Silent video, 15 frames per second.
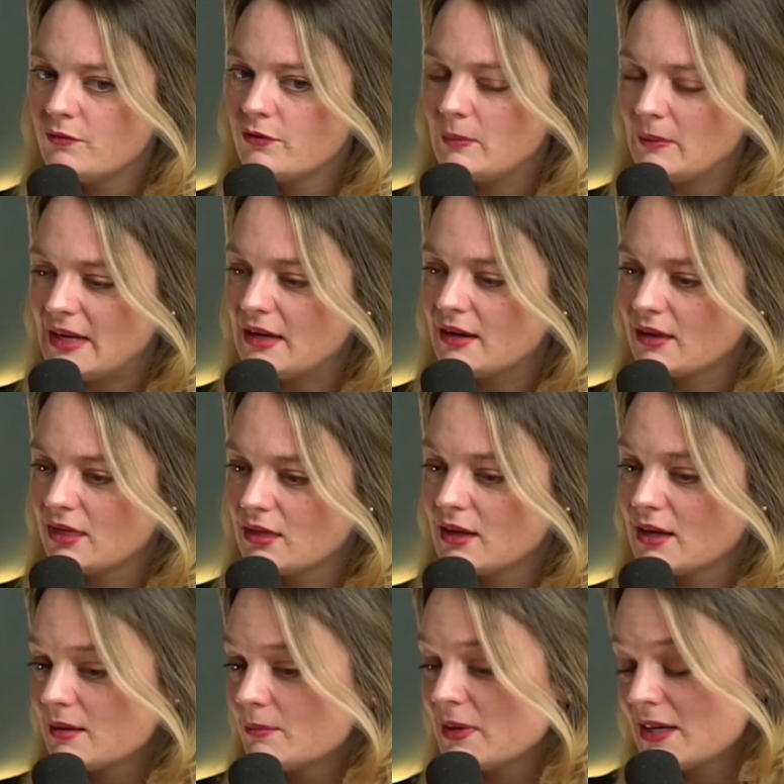
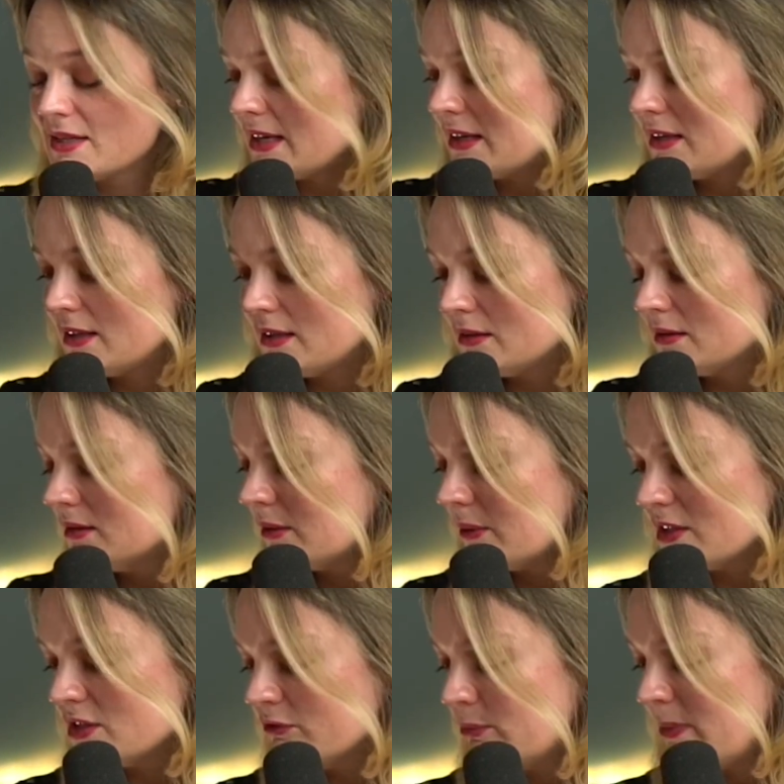said it in the
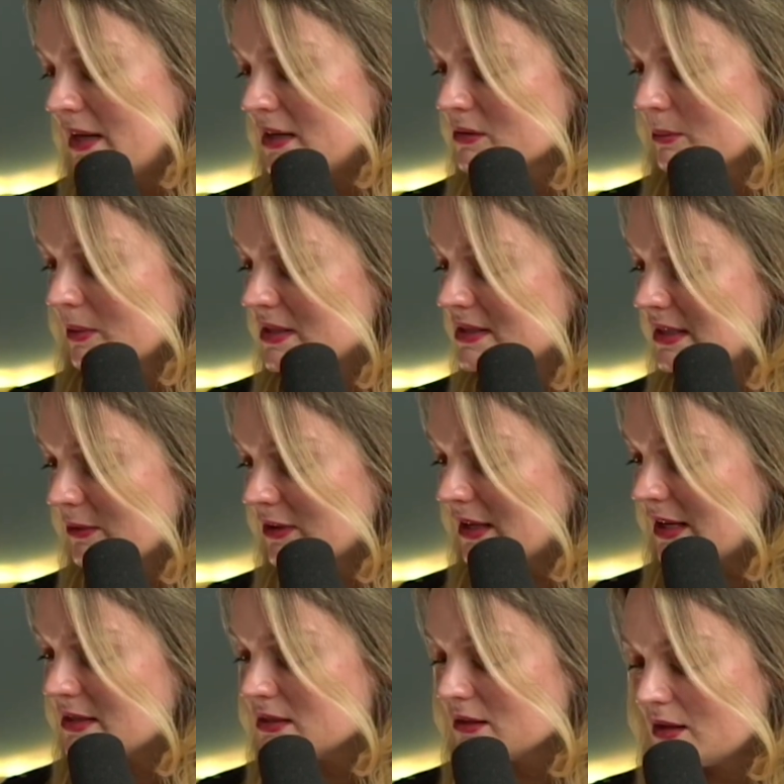question for Penny, so I'm going to stick with
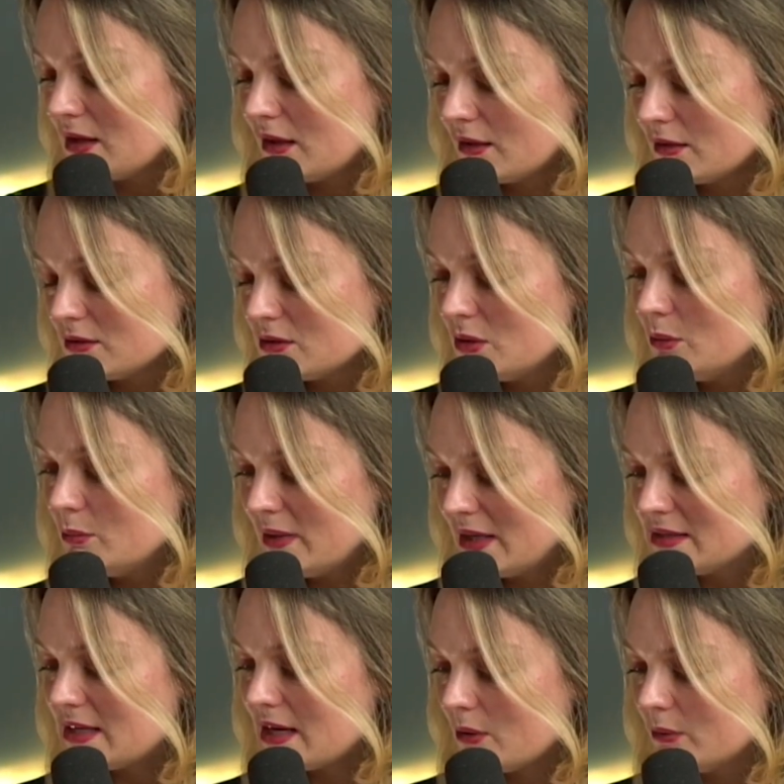that answer. I think that the two
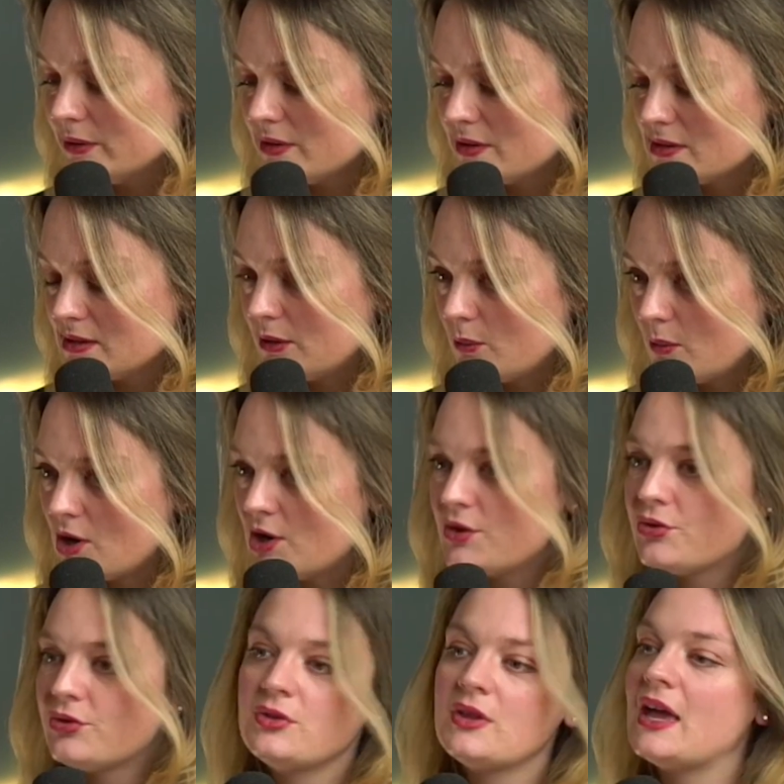big stakeholders that are
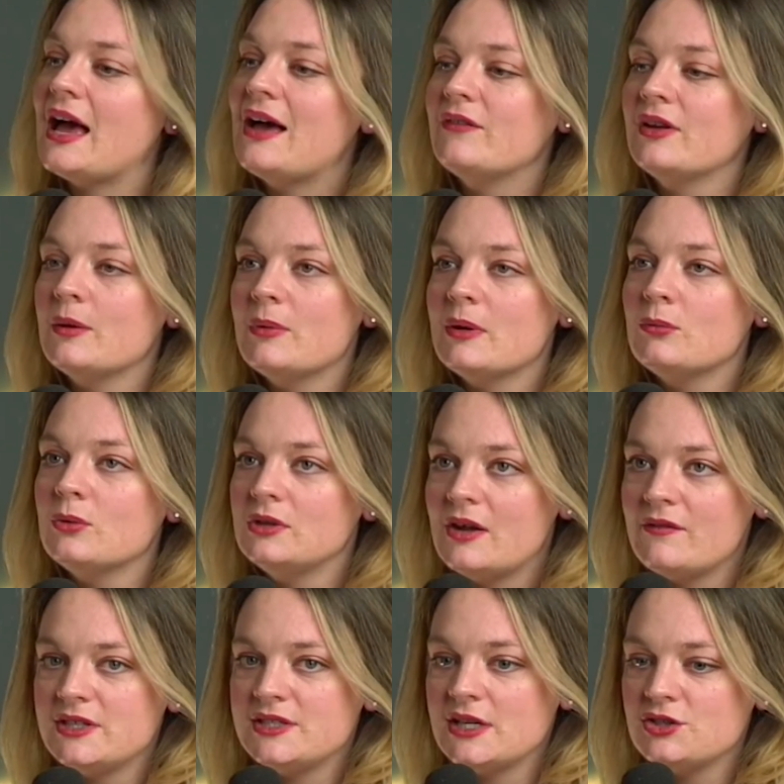worth having a bit more
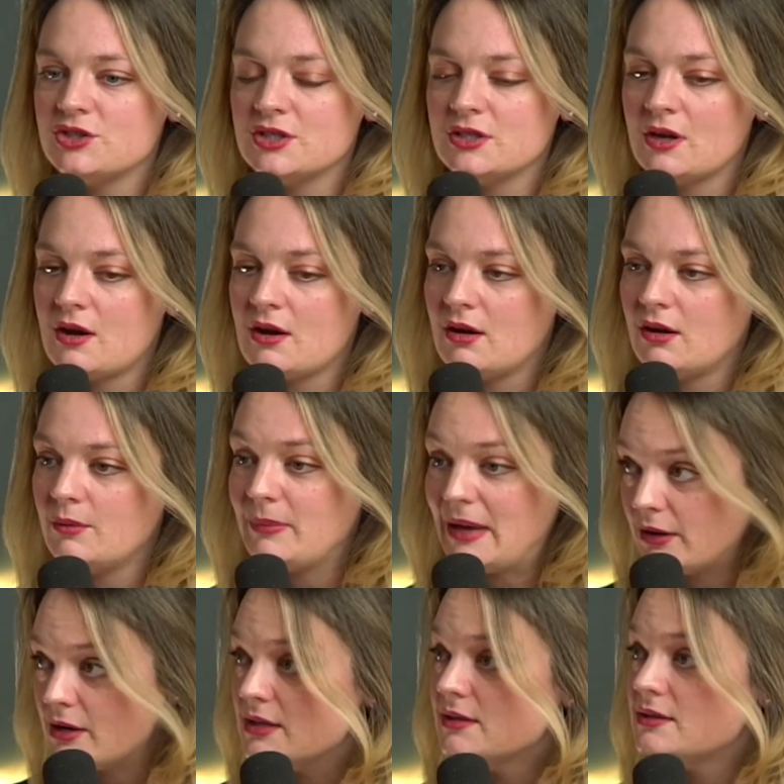love and attention are
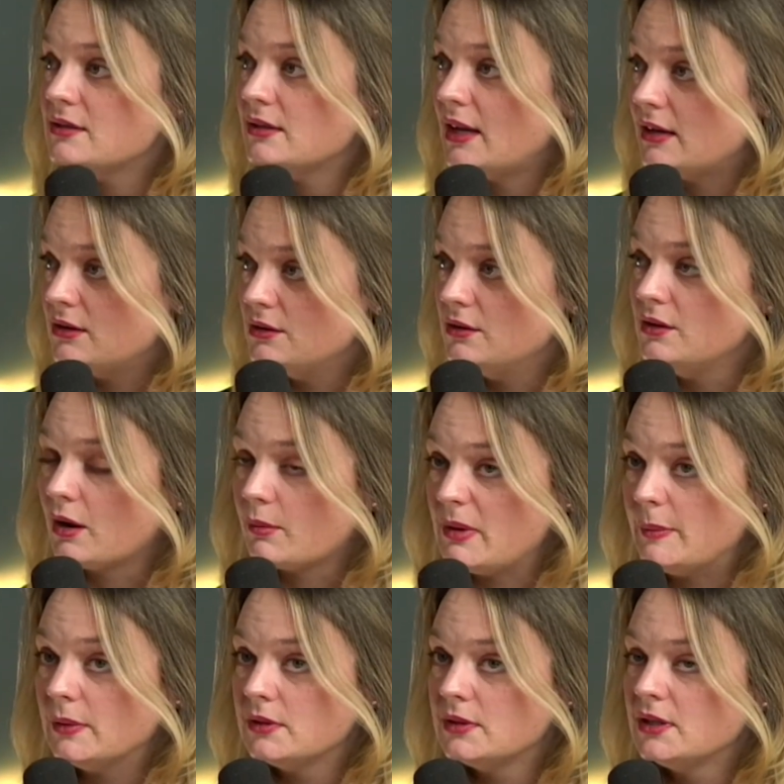parents and young
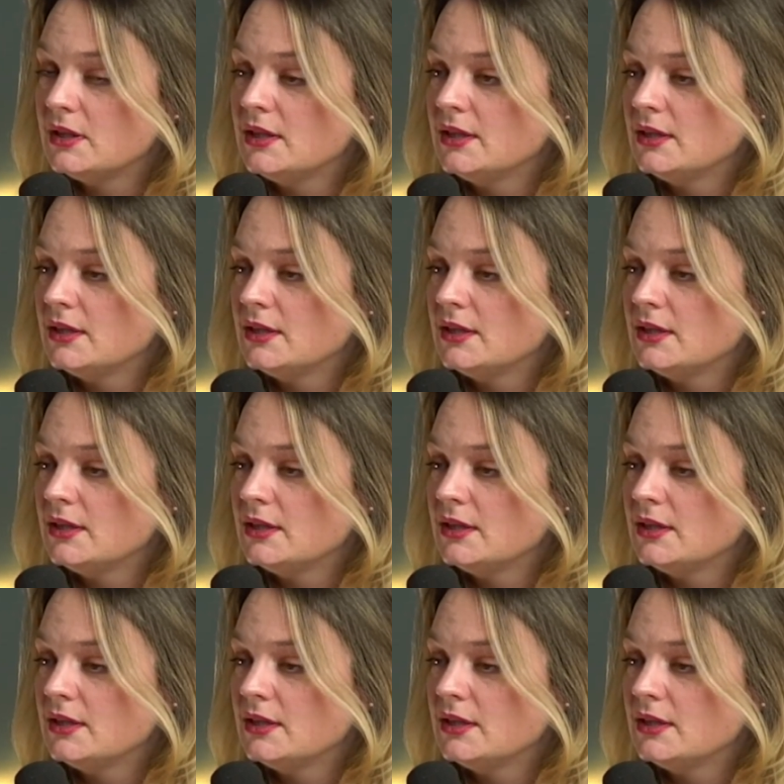people.